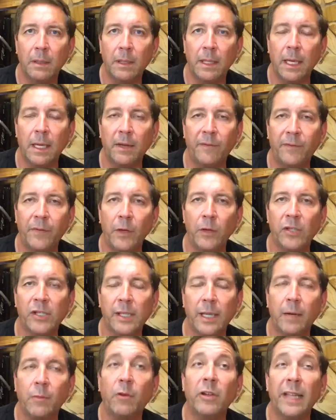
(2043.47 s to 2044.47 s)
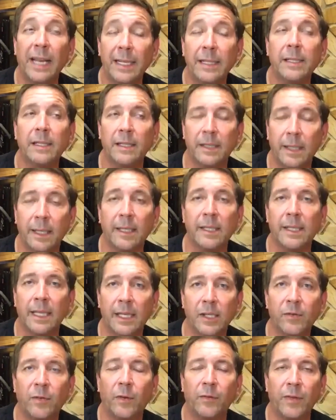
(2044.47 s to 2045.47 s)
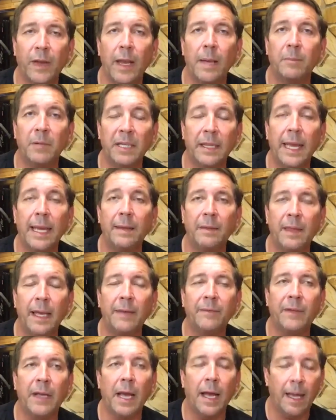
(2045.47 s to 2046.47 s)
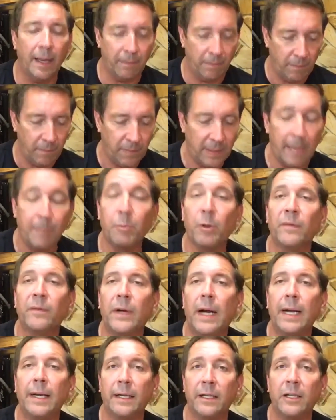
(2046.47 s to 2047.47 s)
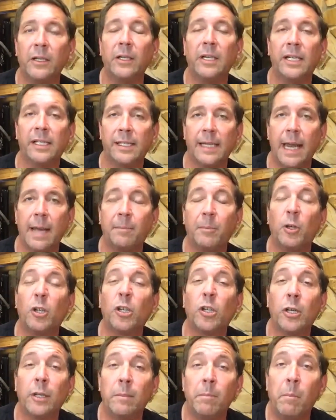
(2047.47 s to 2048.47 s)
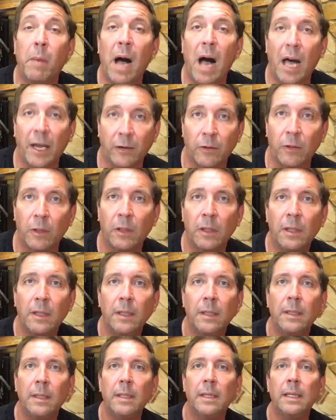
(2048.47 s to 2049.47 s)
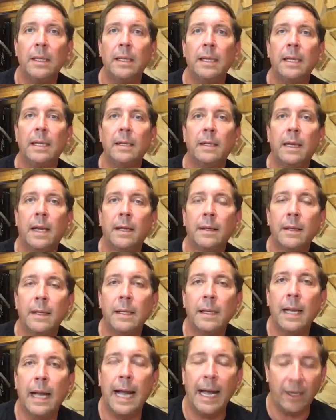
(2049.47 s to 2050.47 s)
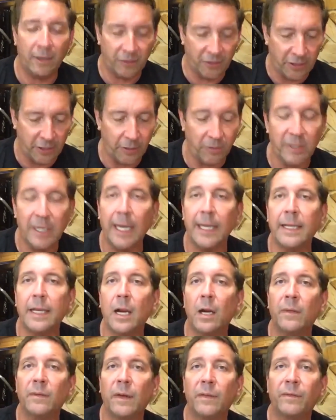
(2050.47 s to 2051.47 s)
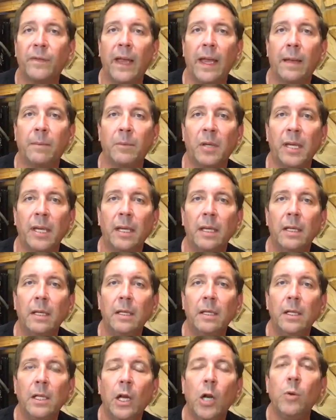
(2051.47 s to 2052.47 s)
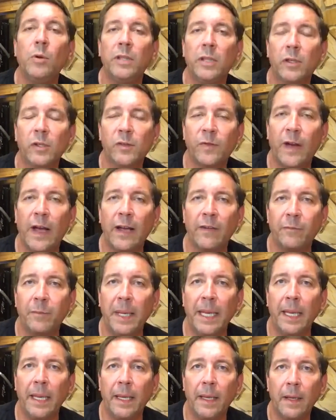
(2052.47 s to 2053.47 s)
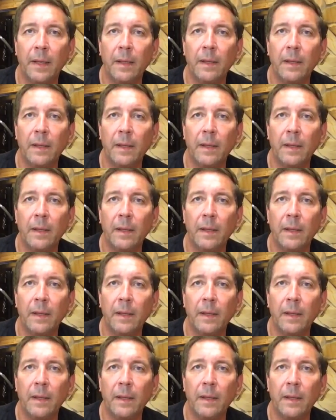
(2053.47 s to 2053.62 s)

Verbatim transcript: That if you said, well that's a successful family, they they've got they provide a good example, a good model how to take care of a family. Who would those 5 be?